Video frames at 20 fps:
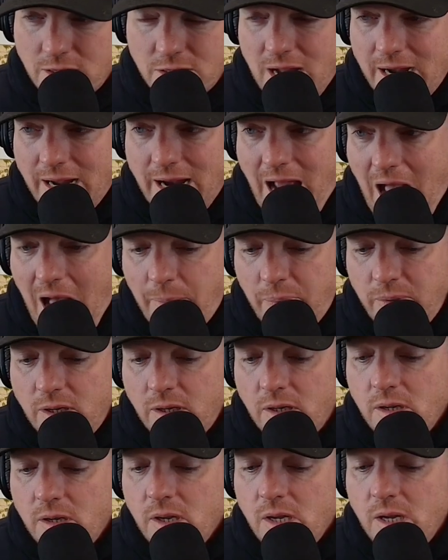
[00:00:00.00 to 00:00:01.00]
It's just not going to
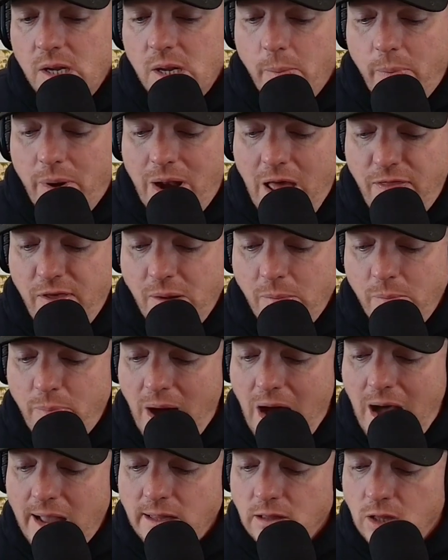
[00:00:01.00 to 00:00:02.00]
happen. But I think
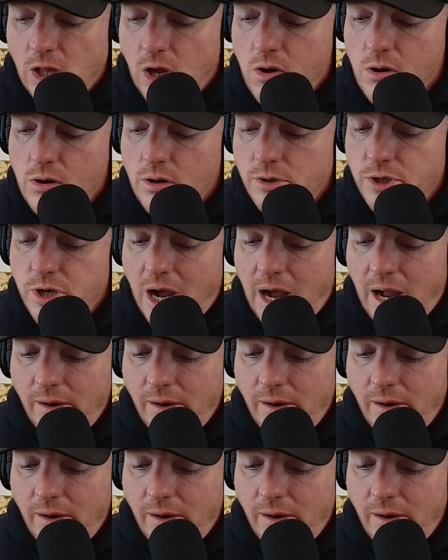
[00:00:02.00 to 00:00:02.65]
by and large,